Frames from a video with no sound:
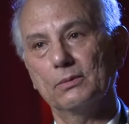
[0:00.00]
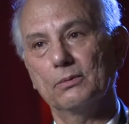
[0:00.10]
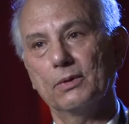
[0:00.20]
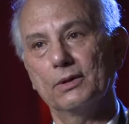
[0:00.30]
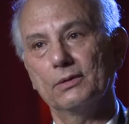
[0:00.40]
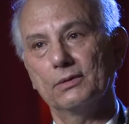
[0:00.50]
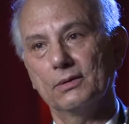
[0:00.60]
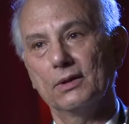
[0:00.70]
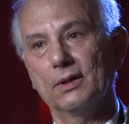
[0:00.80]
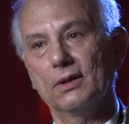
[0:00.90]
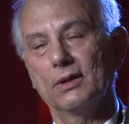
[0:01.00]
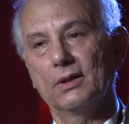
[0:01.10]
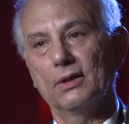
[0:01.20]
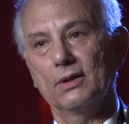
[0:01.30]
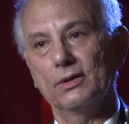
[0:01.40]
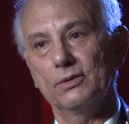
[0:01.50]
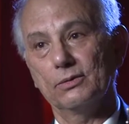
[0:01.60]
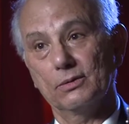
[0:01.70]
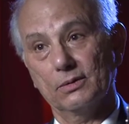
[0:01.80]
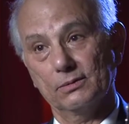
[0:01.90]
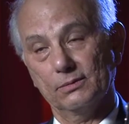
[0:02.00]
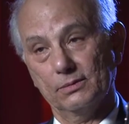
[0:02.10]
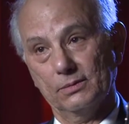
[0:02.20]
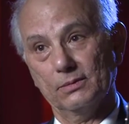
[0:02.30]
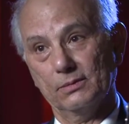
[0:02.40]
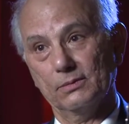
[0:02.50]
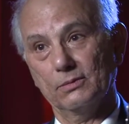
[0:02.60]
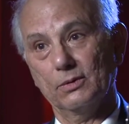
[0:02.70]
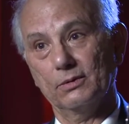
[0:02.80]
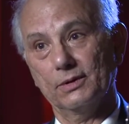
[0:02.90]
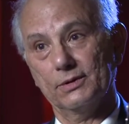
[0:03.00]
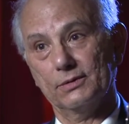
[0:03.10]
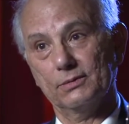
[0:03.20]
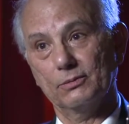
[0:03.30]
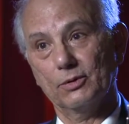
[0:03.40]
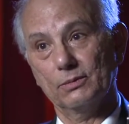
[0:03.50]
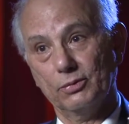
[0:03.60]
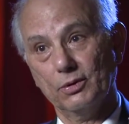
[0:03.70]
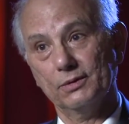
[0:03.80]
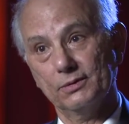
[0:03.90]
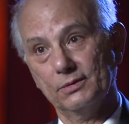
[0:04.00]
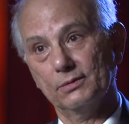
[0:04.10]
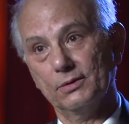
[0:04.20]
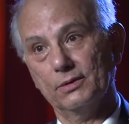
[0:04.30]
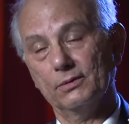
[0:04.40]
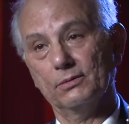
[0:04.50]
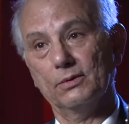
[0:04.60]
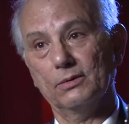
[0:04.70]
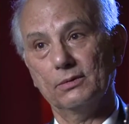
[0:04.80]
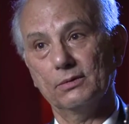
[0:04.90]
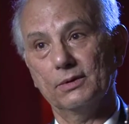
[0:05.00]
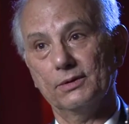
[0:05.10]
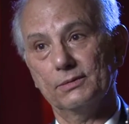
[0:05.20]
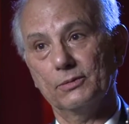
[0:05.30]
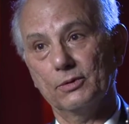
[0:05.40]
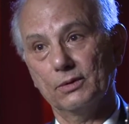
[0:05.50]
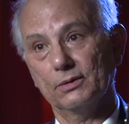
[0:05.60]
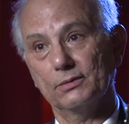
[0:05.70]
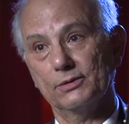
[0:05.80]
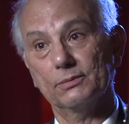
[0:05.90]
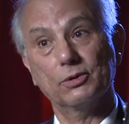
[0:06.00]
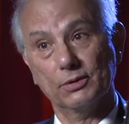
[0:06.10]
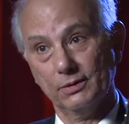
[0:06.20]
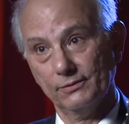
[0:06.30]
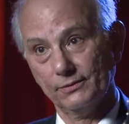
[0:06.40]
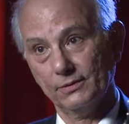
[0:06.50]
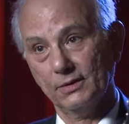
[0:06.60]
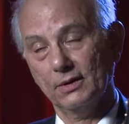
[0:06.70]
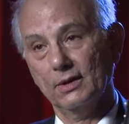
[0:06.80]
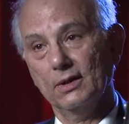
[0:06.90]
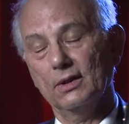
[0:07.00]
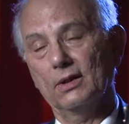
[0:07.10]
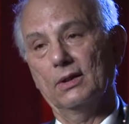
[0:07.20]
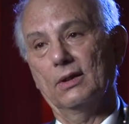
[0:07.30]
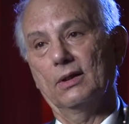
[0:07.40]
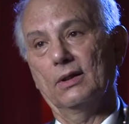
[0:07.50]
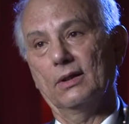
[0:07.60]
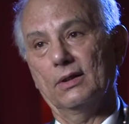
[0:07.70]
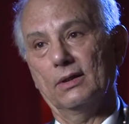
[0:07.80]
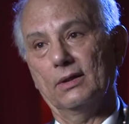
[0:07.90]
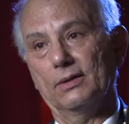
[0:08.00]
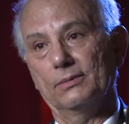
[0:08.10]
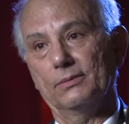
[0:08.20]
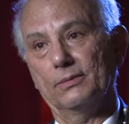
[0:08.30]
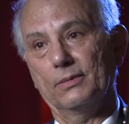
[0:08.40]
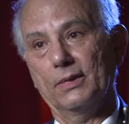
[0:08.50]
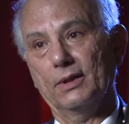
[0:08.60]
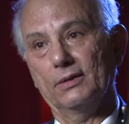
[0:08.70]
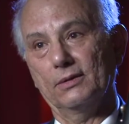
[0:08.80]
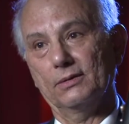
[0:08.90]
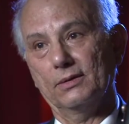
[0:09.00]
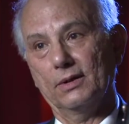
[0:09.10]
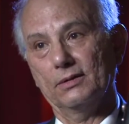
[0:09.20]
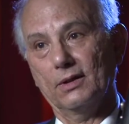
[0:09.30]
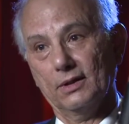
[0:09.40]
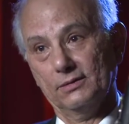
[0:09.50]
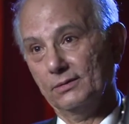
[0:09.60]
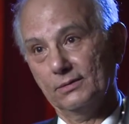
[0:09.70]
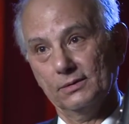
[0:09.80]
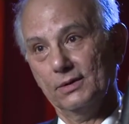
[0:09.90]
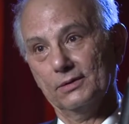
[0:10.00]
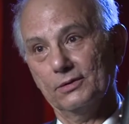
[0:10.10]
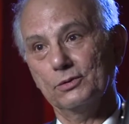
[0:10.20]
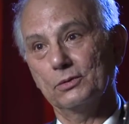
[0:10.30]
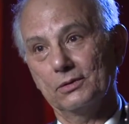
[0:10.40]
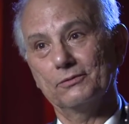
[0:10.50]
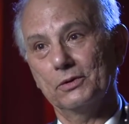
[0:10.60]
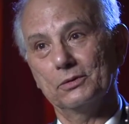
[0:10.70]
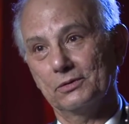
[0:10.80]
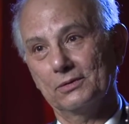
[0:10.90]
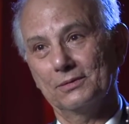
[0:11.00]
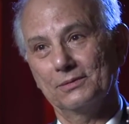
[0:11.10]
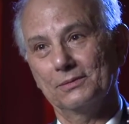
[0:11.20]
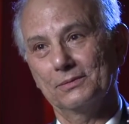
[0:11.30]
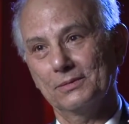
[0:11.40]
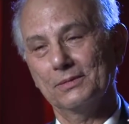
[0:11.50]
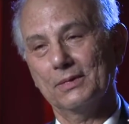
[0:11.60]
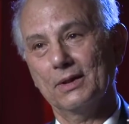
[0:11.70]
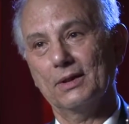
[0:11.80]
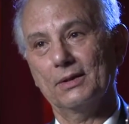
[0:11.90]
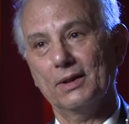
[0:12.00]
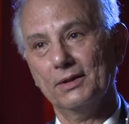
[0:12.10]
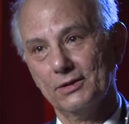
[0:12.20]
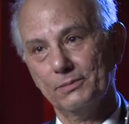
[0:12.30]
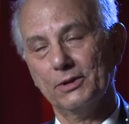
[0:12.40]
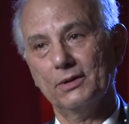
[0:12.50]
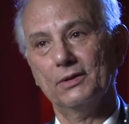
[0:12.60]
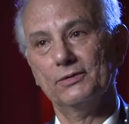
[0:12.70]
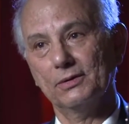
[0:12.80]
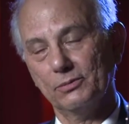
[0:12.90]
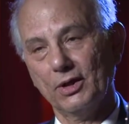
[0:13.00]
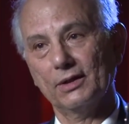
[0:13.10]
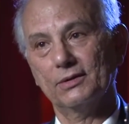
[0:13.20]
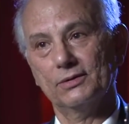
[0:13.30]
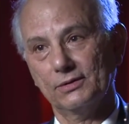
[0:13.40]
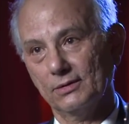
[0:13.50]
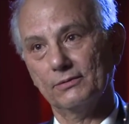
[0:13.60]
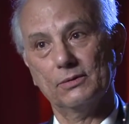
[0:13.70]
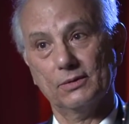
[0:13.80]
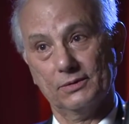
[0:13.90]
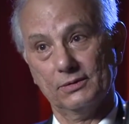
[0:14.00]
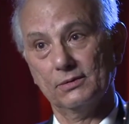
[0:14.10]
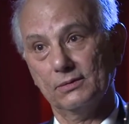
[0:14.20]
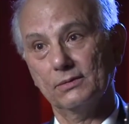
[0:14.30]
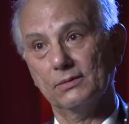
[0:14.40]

when your role is more important, when your role is more supportive, and not get the two confused. And experience and practice, of course,